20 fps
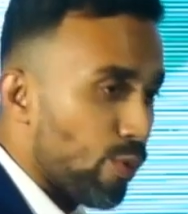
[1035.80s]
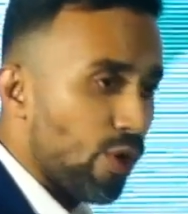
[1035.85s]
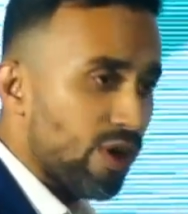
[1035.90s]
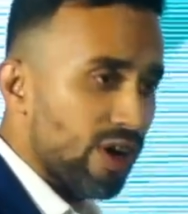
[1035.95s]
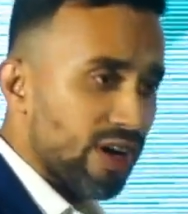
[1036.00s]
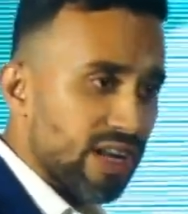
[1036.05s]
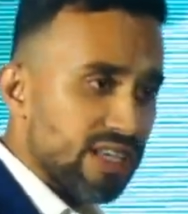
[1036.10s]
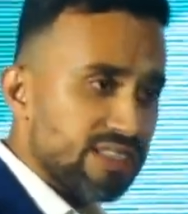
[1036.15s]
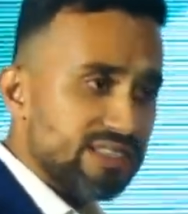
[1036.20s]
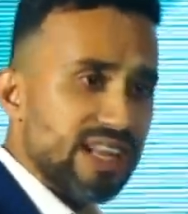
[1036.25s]

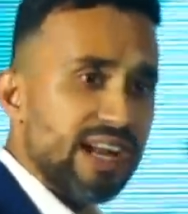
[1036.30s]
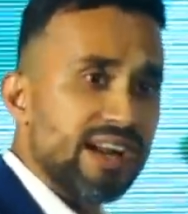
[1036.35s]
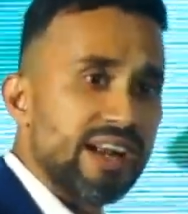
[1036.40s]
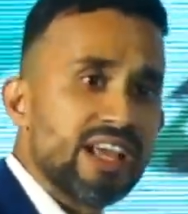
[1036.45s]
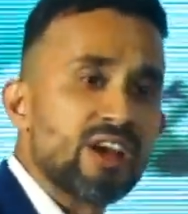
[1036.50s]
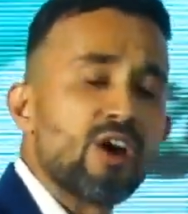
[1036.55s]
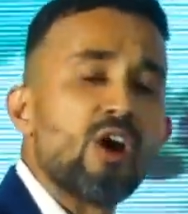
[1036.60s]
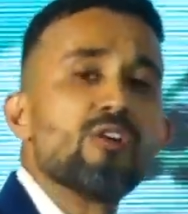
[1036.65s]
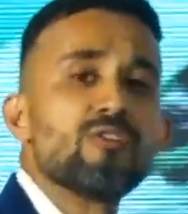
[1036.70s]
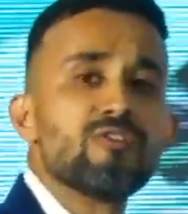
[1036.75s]
understanding
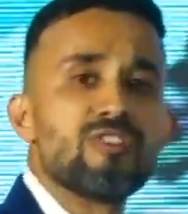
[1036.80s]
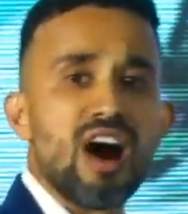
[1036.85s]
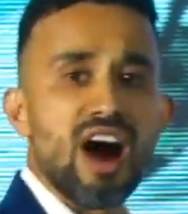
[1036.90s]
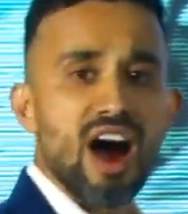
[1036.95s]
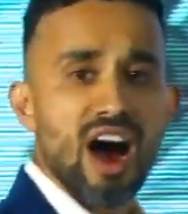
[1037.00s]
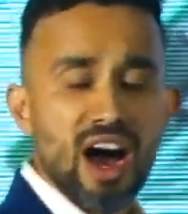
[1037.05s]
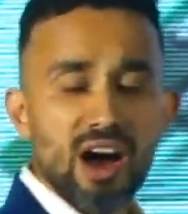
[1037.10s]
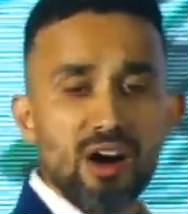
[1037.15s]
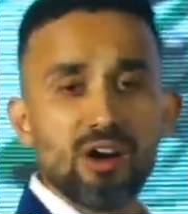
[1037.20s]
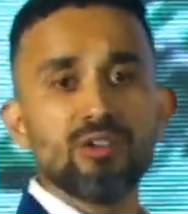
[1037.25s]
of
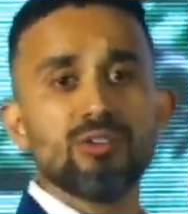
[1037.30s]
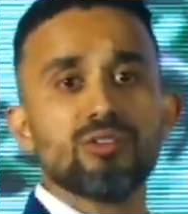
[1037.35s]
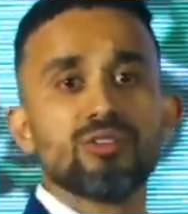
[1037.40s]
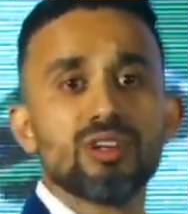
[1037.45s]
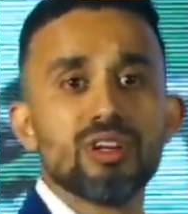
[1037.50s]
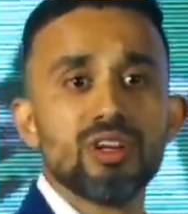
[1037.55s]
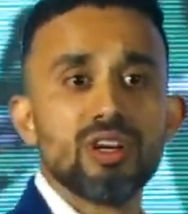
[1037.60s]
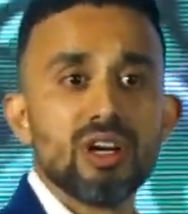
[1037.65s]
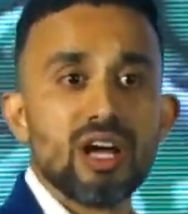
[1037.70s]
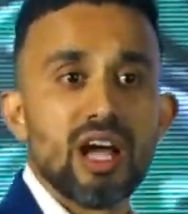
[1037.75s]
how
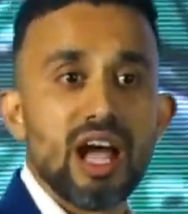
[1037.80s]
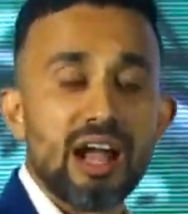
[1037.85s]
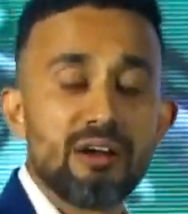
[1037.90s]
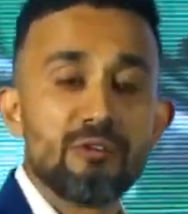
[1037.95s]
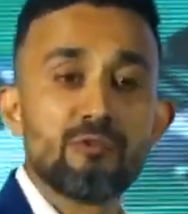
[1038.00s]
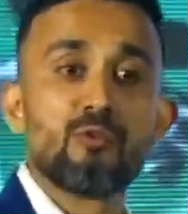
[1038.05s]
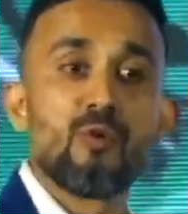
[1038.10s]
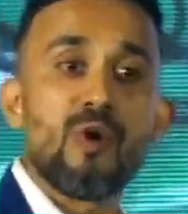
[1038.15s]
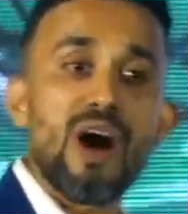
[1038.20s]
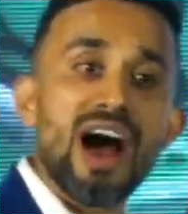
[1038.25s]
and
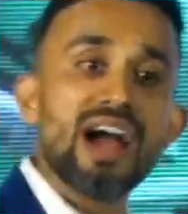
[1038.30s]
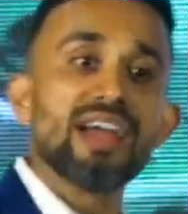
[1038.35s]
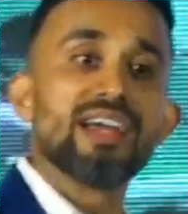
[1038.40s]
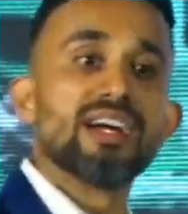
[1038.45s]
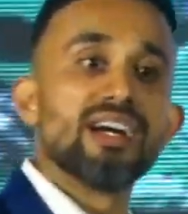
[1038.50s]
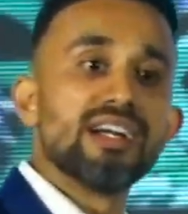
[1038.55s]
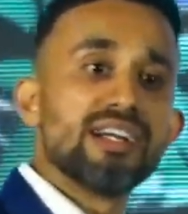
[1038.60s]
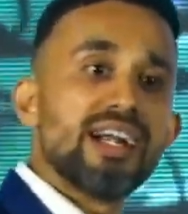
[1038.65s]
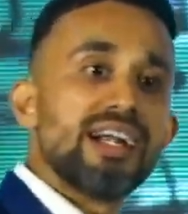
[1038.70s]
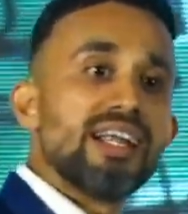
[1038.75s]
why a
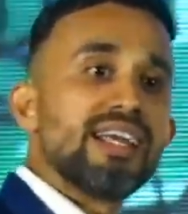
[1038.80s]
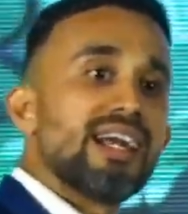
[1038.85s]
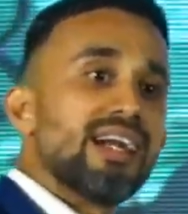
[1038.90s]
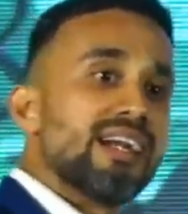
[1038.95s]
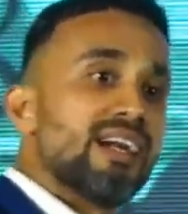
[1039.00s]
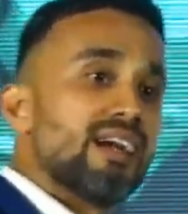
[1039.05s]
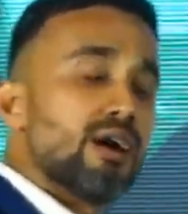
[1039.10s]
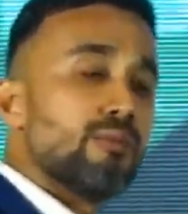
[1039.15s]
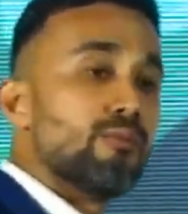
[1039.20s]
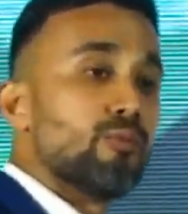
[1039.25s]
dedicated
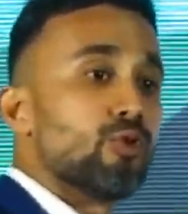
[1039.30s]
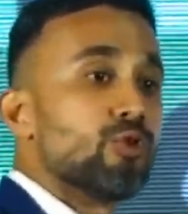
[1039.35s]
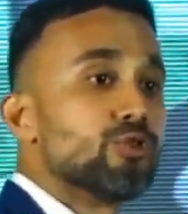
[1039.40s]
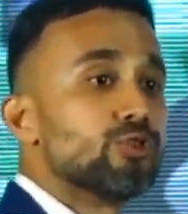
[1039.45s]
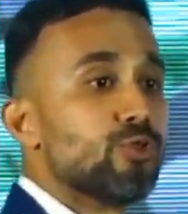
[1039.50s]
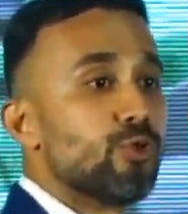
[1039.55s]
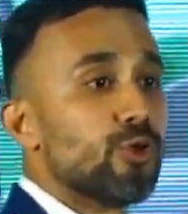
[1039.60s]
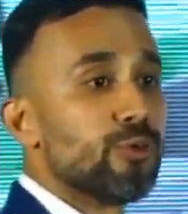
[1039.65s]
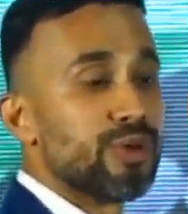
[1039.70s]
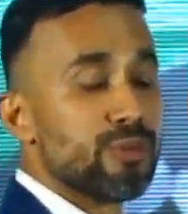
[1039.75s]
approach
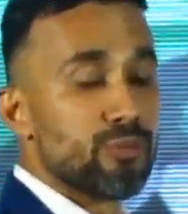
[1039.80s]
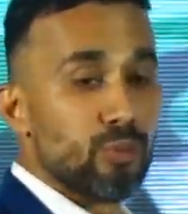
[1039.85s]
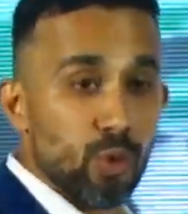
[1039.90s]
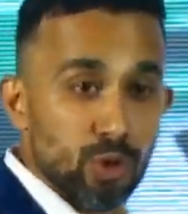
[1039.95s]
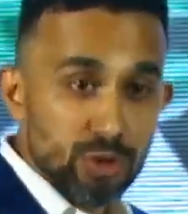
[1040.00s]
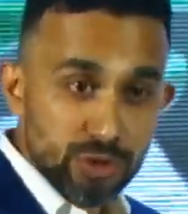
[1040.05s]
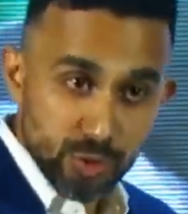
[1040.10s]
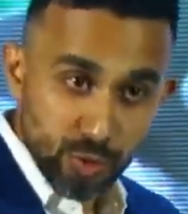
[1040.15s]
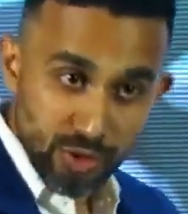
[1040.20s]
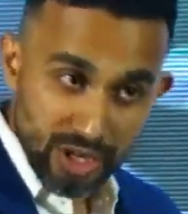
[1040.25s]
would be more
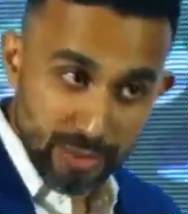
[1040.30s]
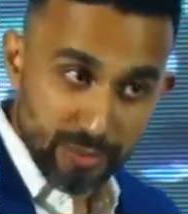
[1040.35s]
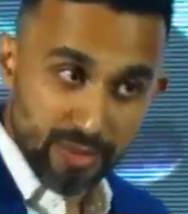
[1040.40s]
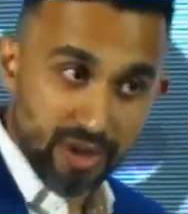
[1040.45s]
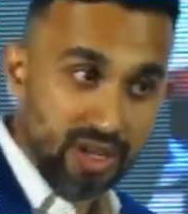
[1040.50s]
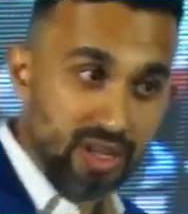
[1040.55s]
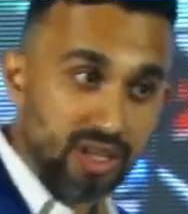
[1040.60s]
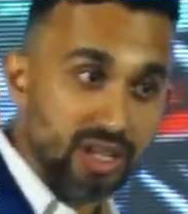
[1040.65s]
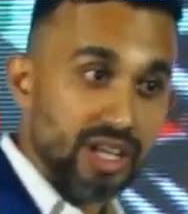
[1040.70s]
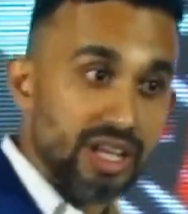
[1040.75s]

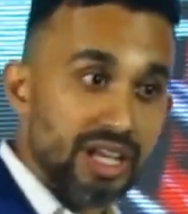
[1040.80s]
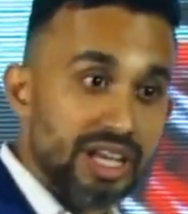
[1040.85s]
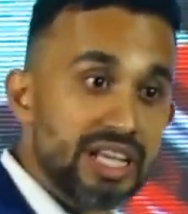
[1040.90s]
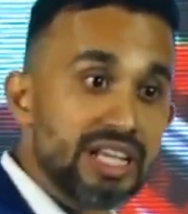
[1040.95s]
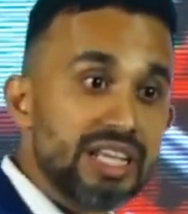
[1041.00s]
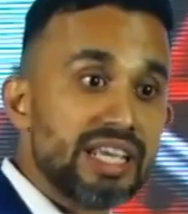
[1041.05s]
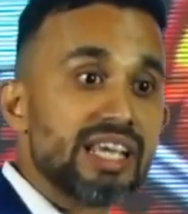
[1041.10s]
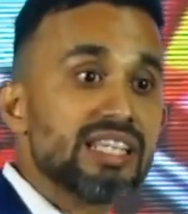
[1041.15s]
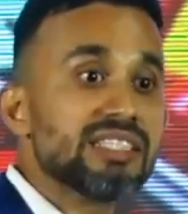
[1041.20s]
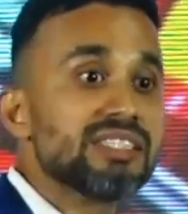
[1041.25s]
suitable in
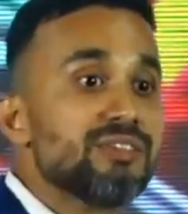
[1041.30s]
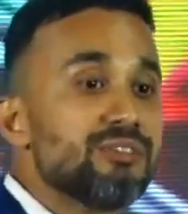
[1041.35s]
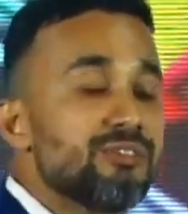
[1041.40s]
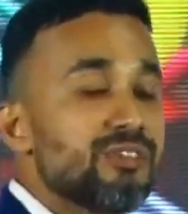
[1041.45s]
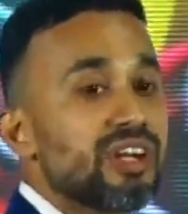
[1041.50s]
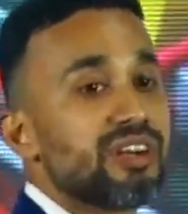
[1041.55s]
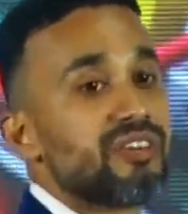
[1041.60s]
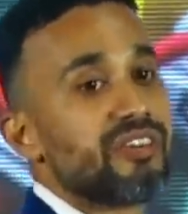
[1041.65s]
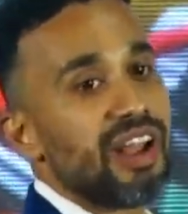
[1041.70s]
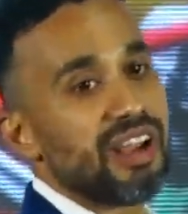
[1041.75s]
case if we are
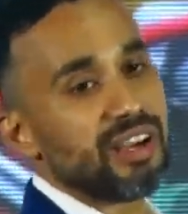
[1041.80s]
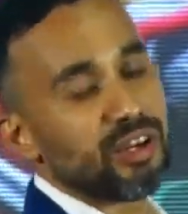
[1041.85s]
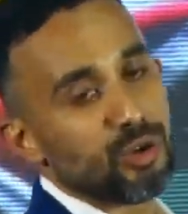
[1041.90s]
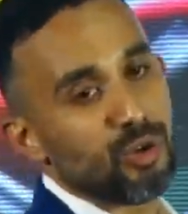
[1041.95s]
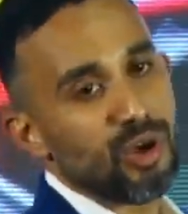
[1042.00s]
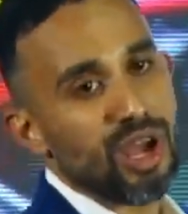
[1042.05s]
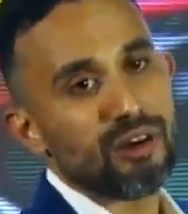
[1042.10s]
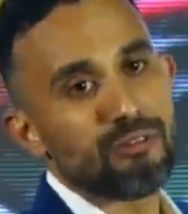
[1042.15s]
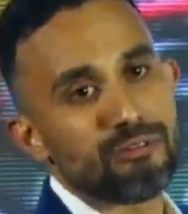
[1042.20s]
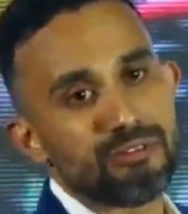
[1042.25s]
trying to
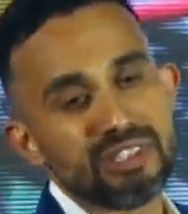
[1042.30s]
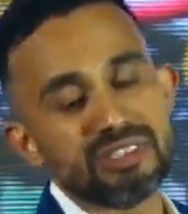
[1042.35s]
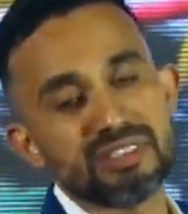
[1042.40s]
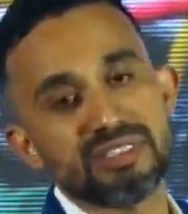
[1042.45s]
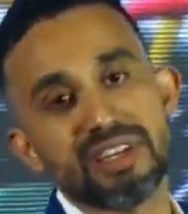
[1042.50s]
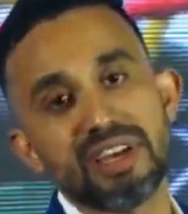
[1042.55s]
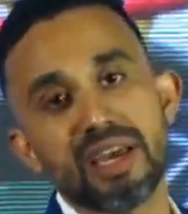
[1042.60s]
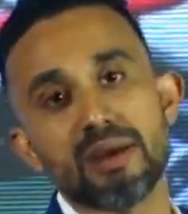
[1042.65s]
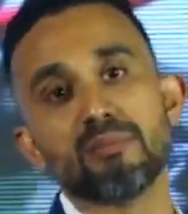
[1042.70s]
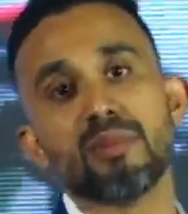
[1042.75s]
have
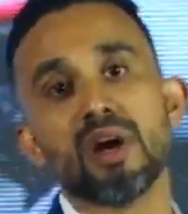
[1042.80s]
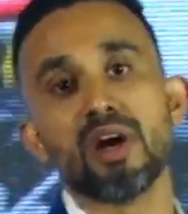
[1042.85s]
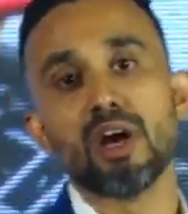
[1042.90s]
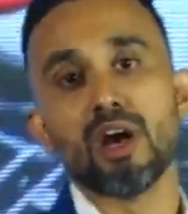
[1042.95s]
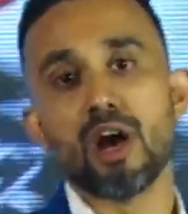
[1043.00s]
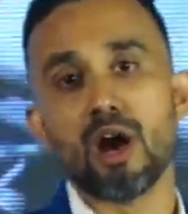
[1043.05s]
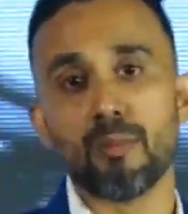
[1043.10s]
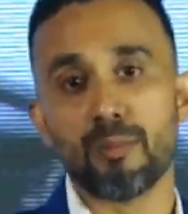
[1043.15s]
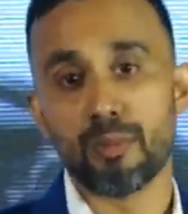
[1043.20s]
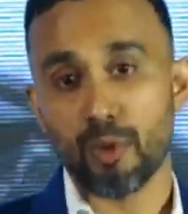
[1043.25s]
VCM
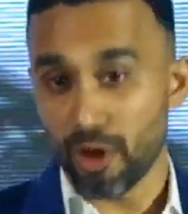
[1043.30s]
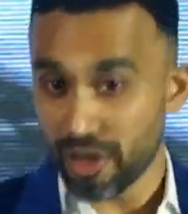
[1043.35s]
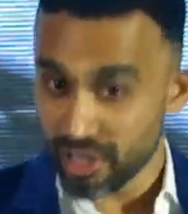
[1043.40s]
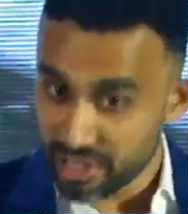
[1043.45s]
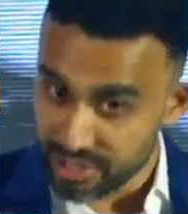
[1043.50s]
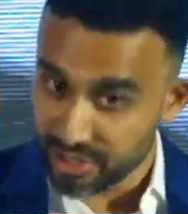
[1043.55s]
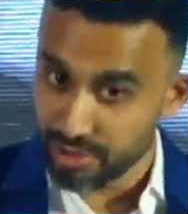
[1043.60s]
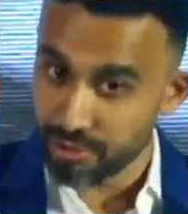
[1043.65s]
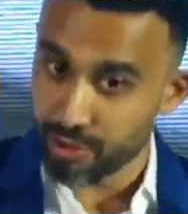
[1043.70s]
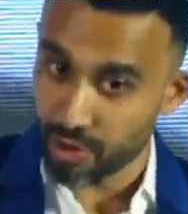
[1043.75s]

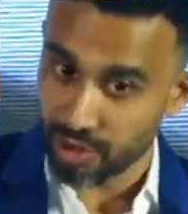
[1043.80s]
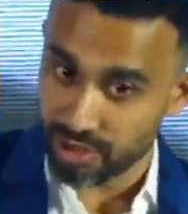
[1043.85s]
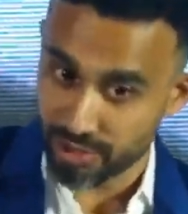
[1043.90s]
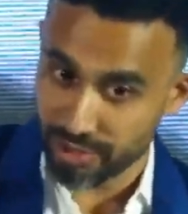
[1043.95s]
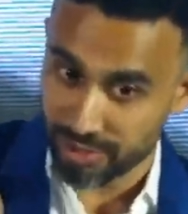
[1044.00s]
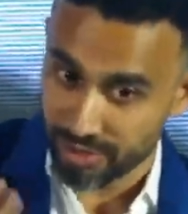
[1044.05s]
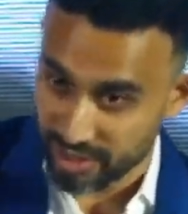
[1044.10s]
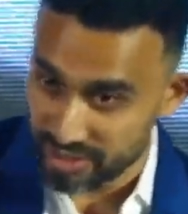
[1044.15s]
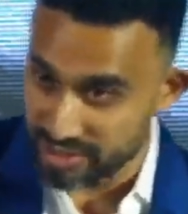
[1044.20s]
production for the first